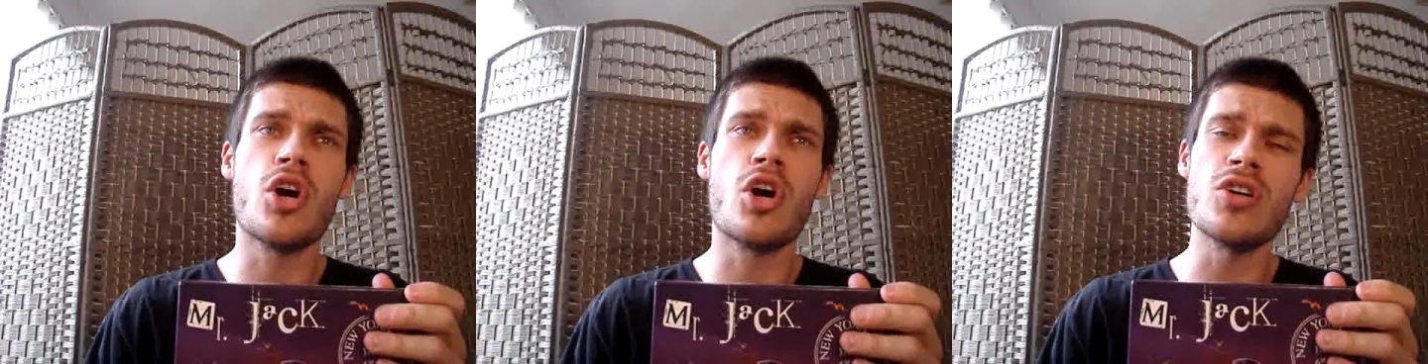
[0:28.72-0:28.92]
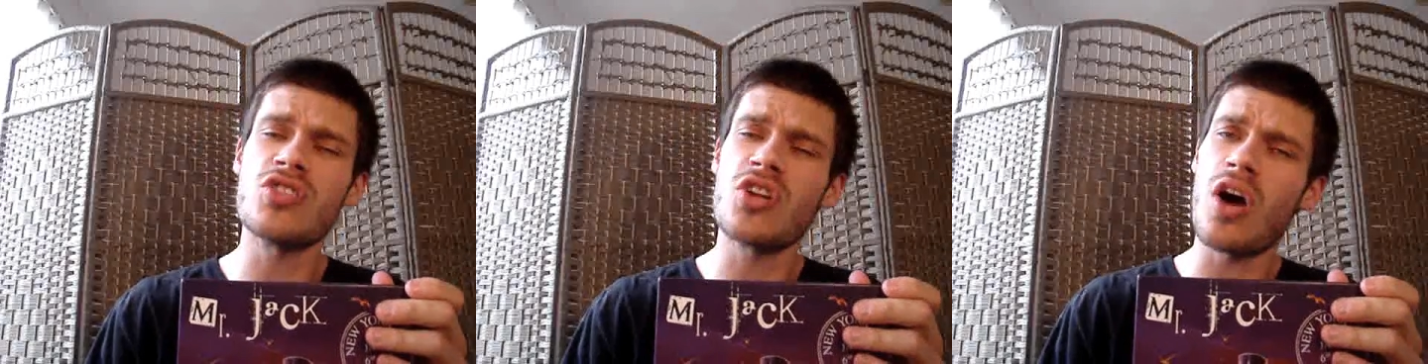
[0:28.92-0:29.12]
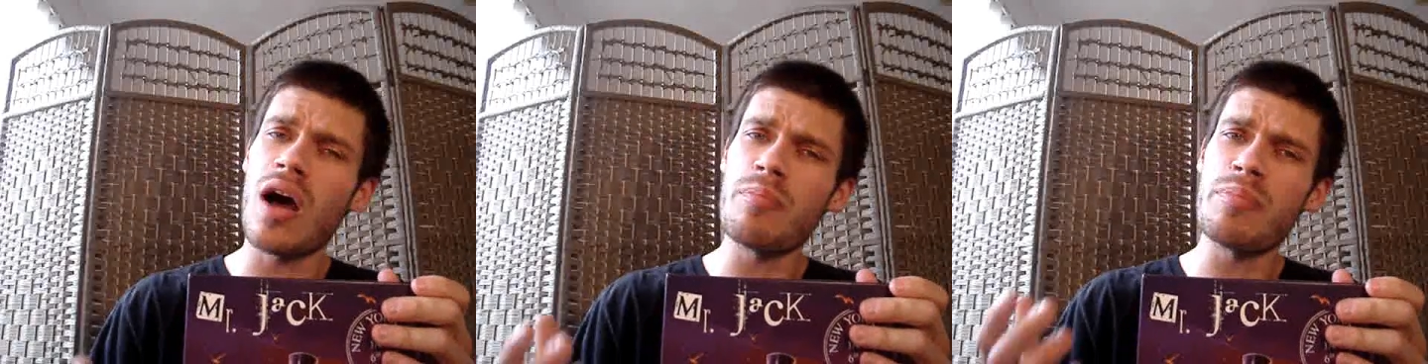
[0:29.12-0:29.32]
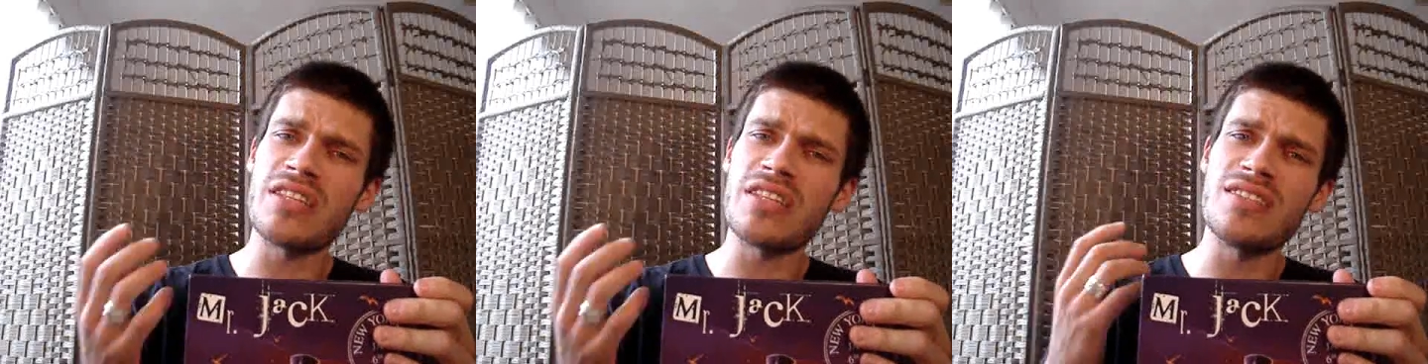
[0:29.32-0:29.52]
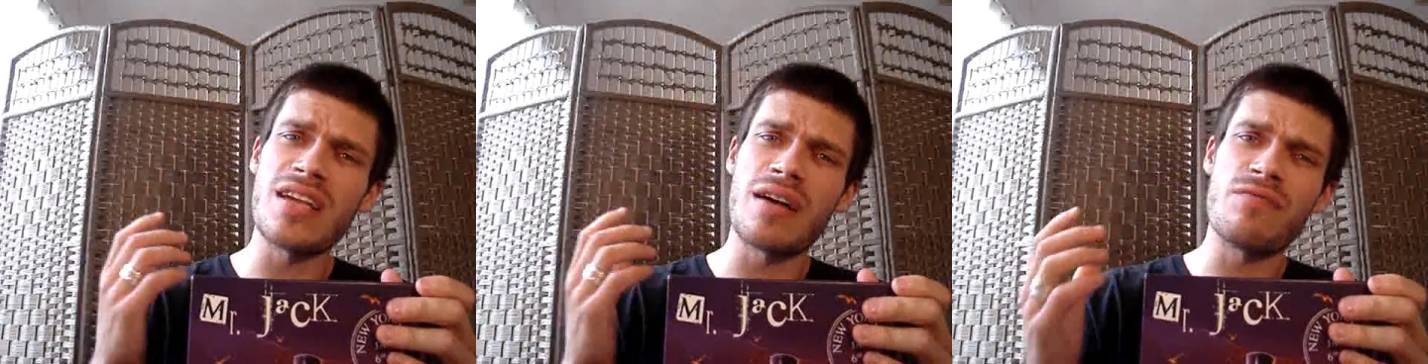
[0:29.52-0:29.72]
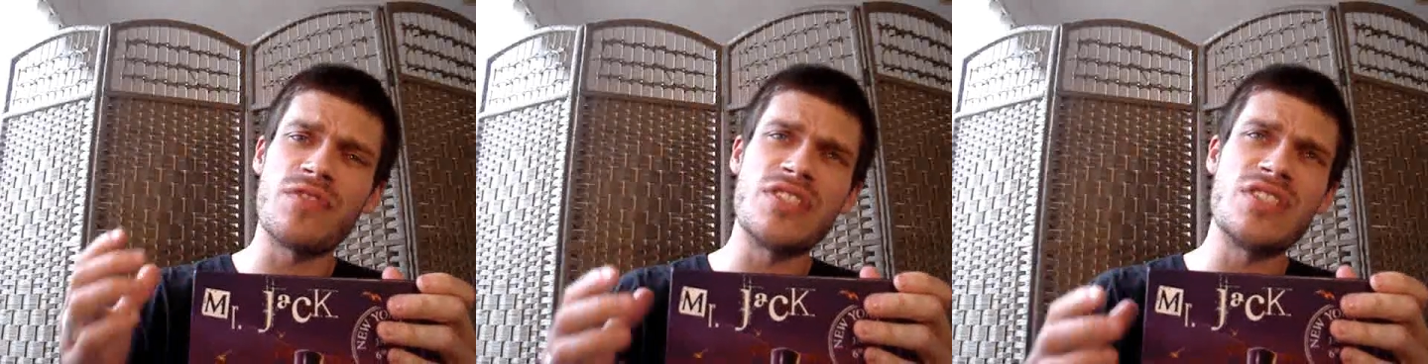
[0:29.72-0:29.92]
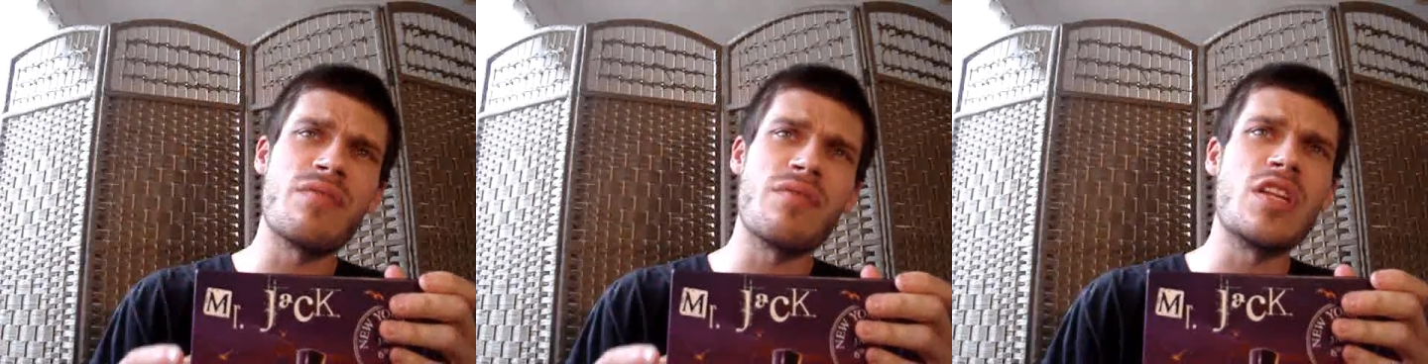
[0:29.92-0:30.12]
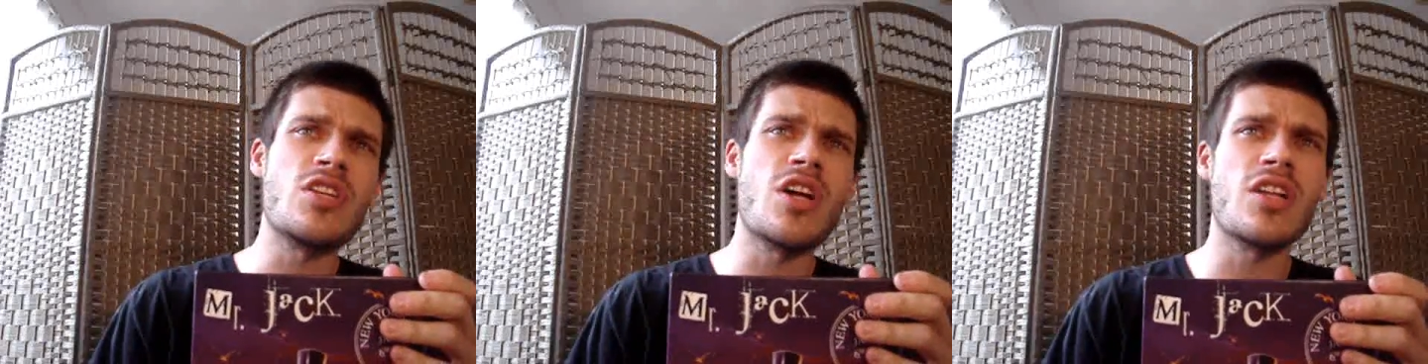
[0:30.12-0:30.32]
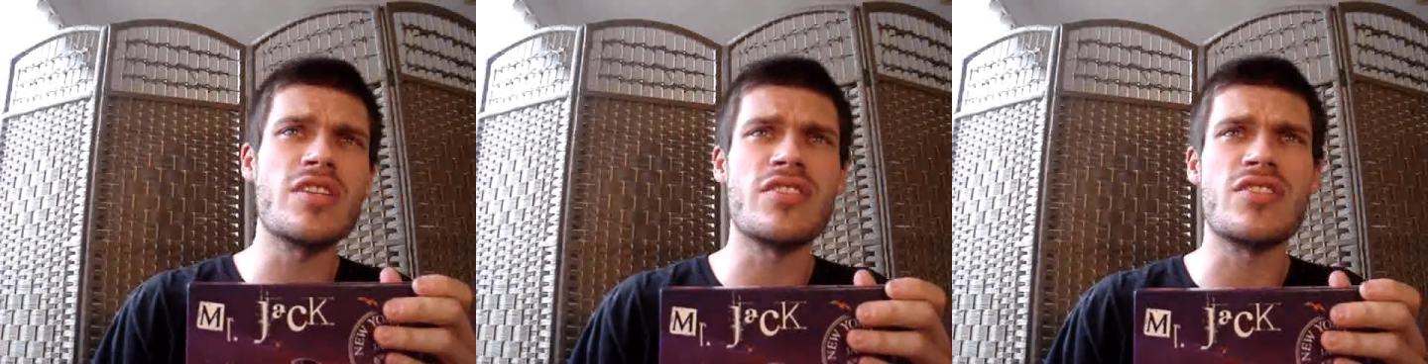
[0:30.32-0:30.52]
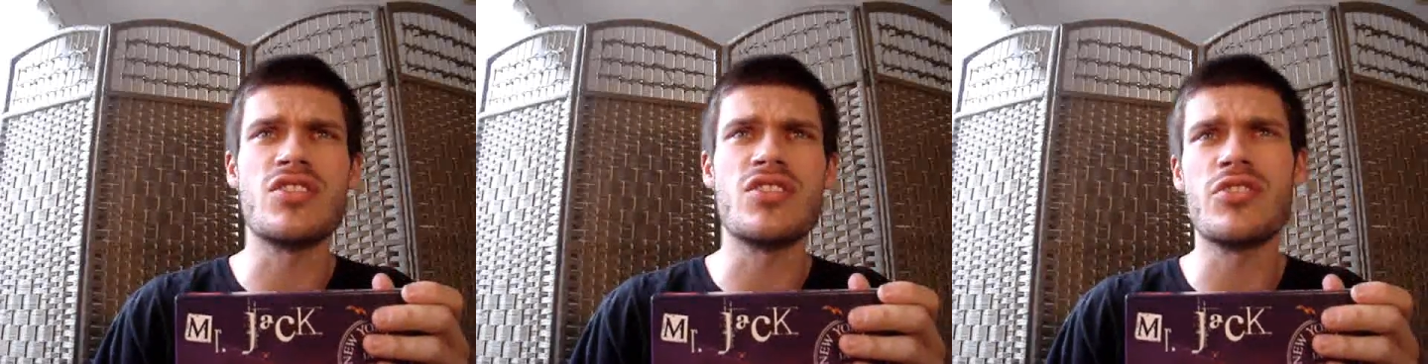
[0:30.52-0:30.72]
Cost, I picked this up for $70
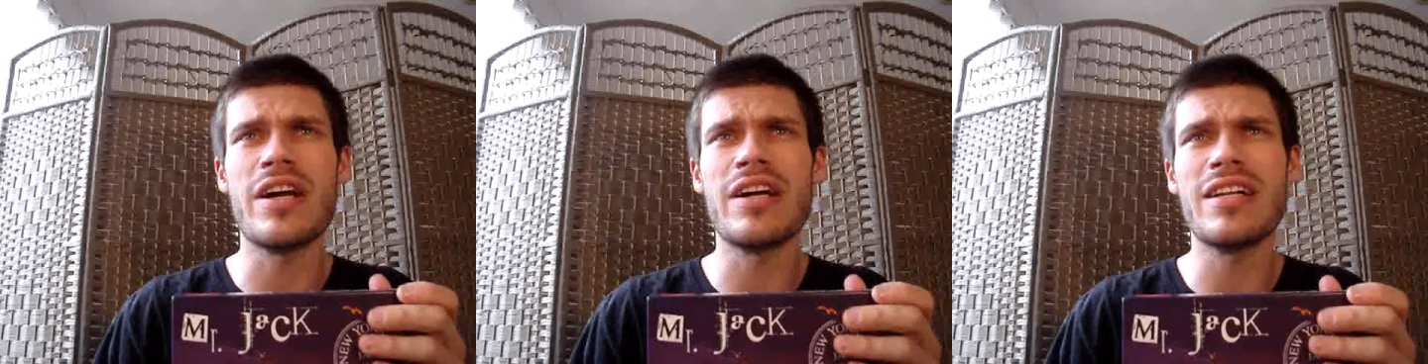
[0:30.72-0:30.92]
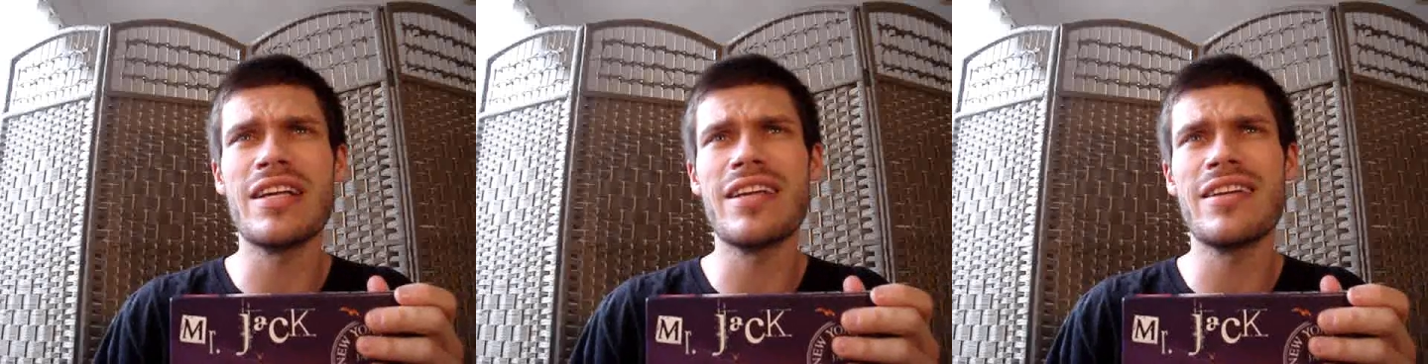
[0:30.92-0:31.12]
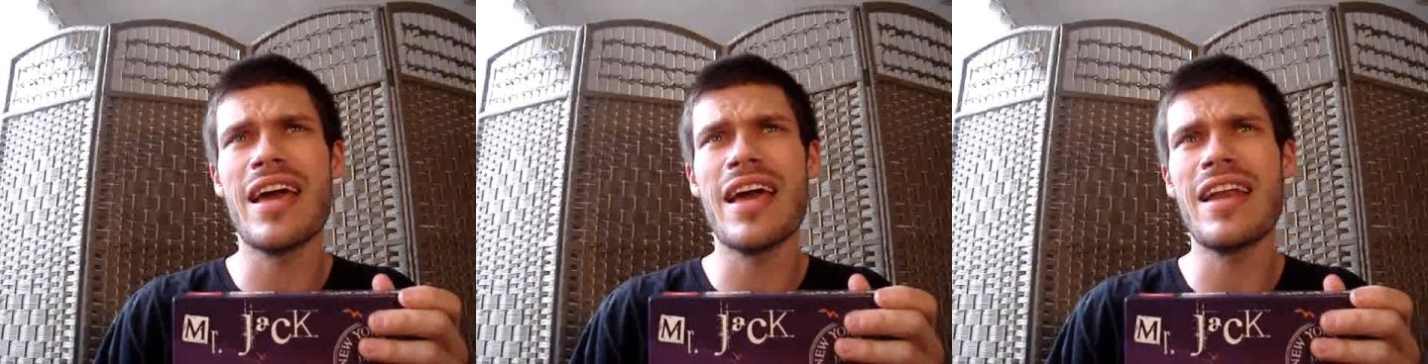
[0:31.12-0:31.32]
Australian,